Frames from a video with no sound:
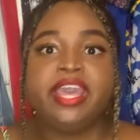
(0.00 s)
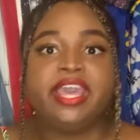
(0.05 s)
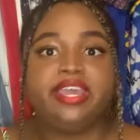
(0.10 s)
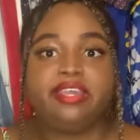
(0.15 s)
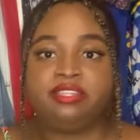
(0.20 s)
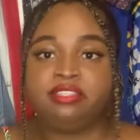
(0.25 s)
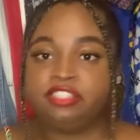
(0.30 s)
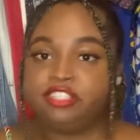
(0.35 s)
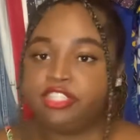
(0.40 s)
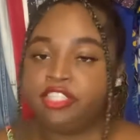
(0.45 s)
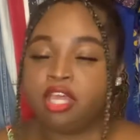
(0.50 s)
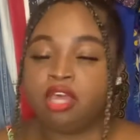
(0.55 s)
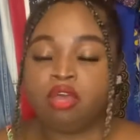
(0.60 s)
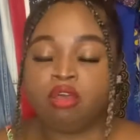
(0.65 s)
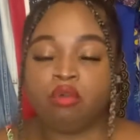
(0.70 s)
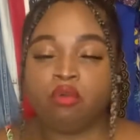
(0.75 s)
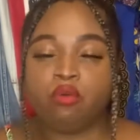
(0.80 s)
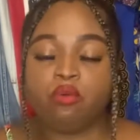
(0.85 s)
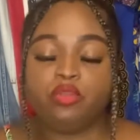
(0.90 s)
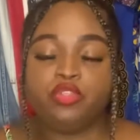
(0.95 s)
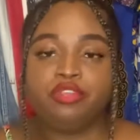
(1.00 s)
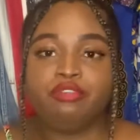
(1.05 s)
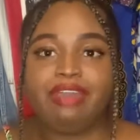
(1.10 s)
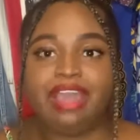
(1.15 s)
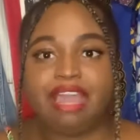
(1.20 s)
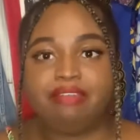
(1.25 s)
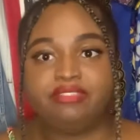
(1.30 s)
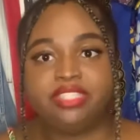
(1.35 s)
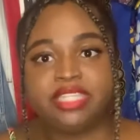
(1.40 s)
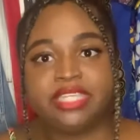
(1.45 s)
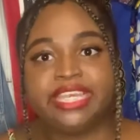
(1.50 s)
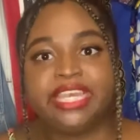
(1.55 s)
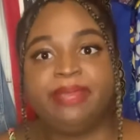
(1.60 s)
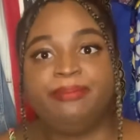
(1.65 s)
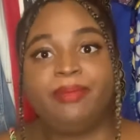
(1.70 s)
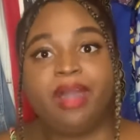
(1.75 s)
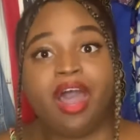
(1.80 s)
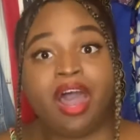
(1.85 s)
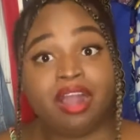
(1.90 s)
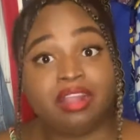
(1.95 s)
And so you have to keep
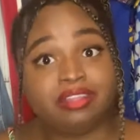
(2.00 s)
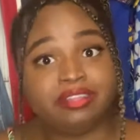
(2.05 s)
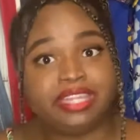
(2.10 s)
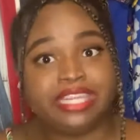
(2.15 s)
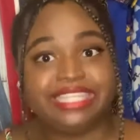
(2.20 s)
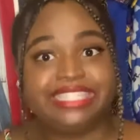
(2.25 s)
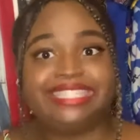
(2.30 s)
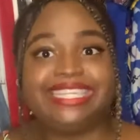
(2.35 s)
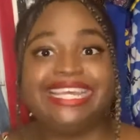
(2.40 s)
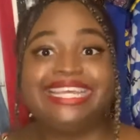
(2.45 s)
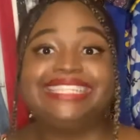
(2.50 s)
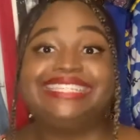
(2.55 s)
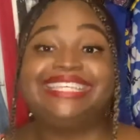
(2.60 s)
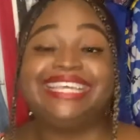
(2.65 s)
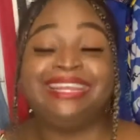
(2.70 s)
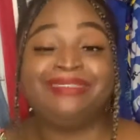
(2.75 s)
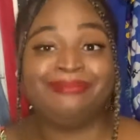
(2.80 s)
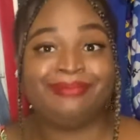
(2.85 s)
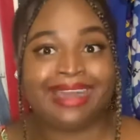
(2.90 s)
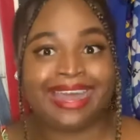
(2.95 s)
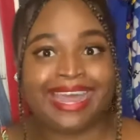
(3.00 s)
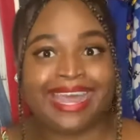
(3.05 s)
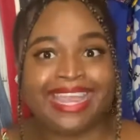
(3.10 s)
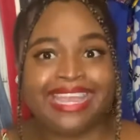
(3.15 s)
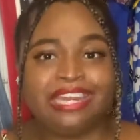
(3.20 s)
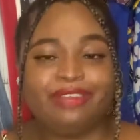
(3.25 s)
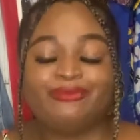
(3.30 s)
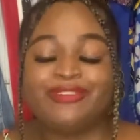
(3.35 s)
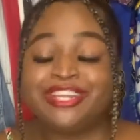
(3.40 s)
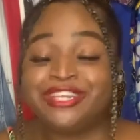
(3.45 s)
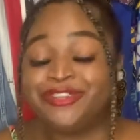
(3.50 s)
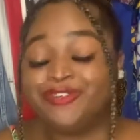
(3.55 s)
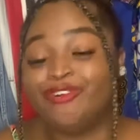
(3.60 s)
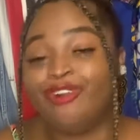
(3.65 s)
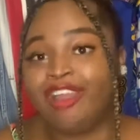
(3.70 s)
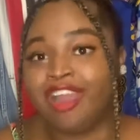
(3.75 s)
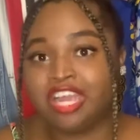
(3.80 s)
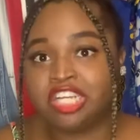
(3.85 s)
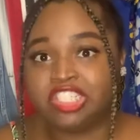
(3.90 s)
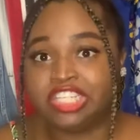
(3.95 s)
all of these things in mind when you
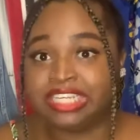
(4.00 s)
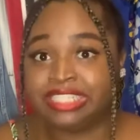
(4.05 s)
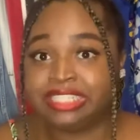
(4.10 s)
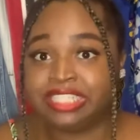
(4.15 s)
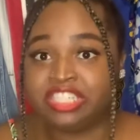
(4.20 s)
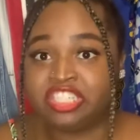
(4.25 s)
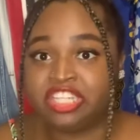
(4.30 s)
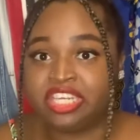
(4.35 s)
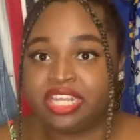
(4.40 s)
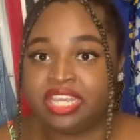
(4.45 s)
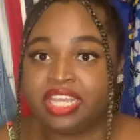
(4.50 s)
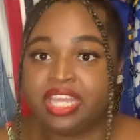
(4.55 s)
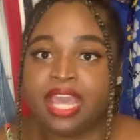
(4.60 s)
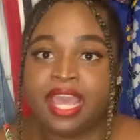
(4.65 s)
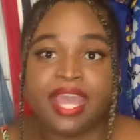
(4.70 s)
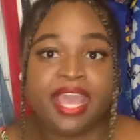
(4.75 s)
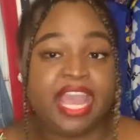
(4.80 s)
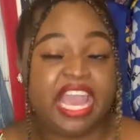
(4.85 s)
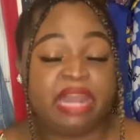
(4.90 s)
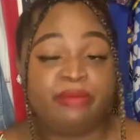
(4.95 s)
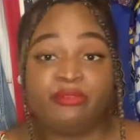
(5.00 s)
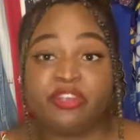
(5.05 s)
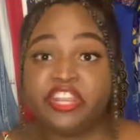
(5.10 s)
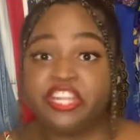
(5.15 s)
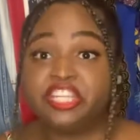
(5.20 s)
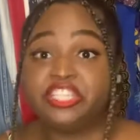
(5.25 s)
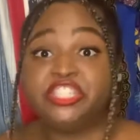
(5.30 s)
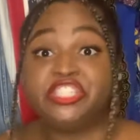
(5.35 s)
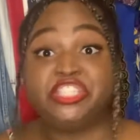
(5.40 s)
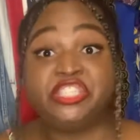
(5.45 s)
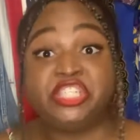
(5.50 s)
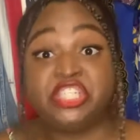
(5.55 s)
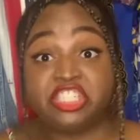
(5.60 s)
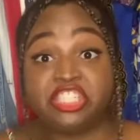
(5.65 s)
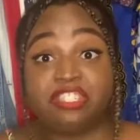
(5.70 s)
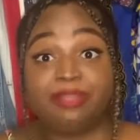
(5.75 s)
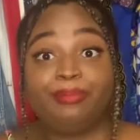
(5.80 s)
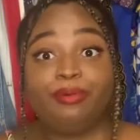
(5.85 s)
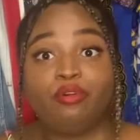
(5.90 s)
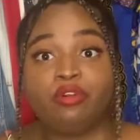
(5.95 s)
are transitioning, and where you're
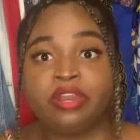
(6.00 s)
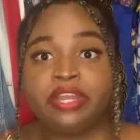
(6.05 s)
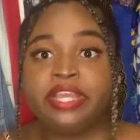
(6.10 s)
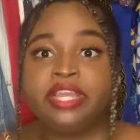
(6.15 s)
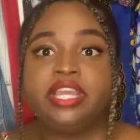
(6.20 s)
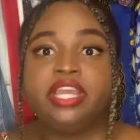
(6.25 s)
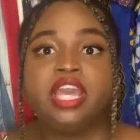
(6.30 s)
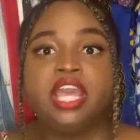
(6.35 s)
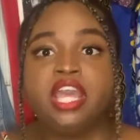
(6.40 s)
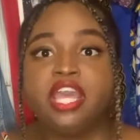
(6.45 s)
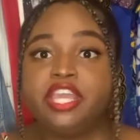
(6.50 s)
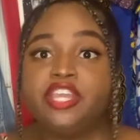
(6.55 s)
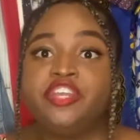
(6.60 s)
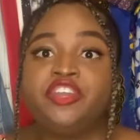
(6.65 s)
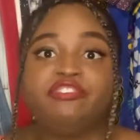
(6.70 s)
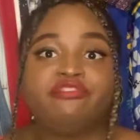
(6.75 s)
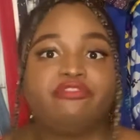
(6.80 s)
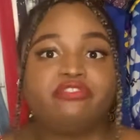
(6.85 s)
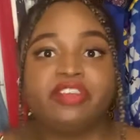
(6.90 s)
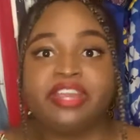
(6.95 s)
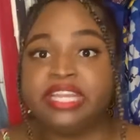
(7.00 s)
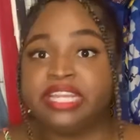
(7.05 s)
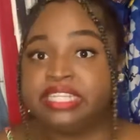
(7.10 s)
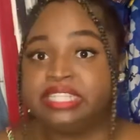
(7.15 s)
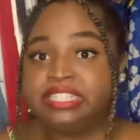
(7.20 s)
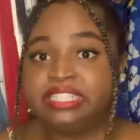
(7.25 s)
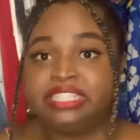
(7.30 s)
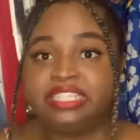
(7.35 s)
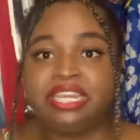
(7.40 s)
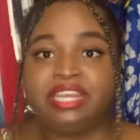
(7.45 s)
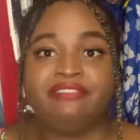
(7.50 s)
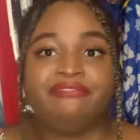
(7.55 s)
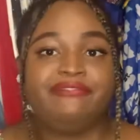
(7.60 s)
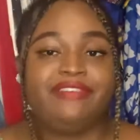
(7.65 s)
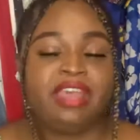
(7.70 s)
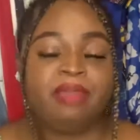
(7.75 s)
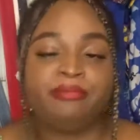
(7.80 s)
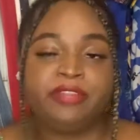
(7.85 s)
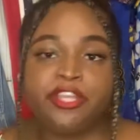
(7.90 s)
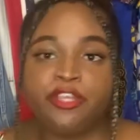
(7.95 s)
supporting your friends and
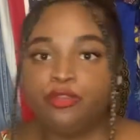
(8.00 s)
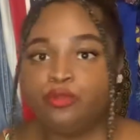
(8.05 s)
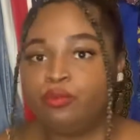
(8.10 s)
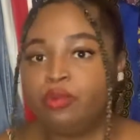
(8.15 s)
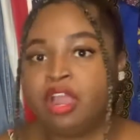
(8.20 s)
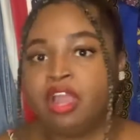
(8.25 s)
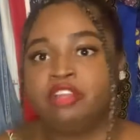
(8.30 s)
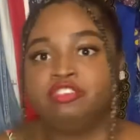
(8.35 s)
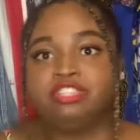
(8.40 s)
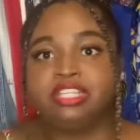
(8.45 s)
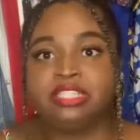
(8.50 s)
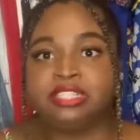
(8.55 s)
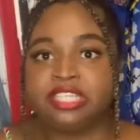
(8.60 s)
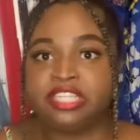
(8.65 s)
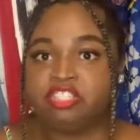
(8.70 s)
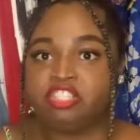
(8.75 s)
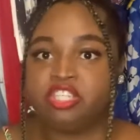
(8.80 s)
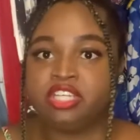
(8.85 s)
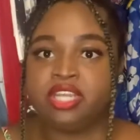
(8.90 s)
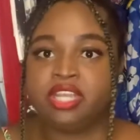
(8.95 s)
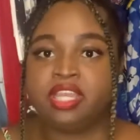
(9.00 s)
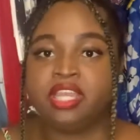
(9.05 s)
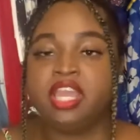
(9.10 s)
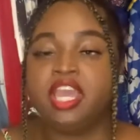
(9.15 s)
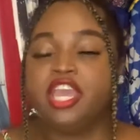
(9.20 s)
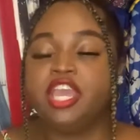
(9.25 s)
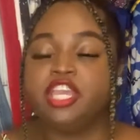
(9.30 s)
family who are transitioning.